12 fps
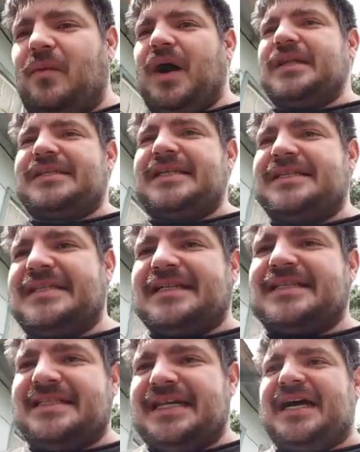Watson
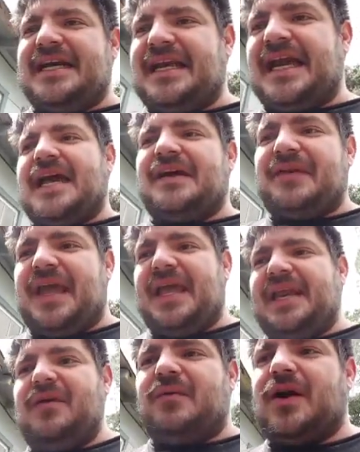does not have
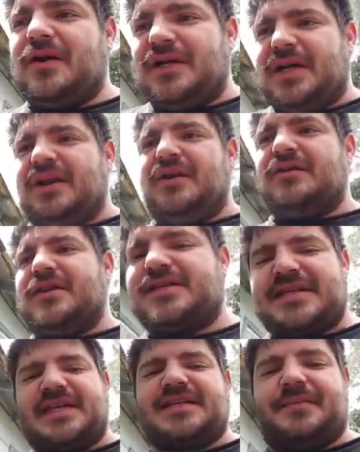anywhere near the
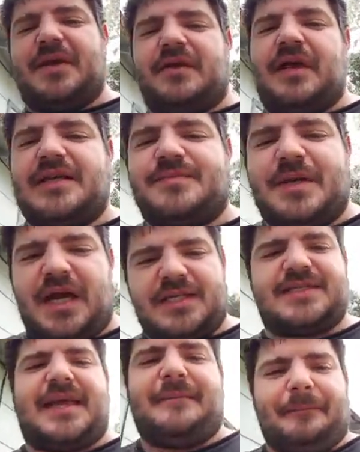sex appeal as
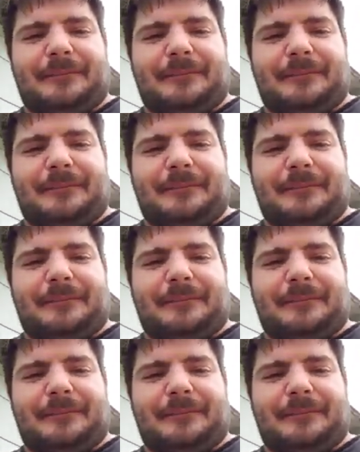Beyonce.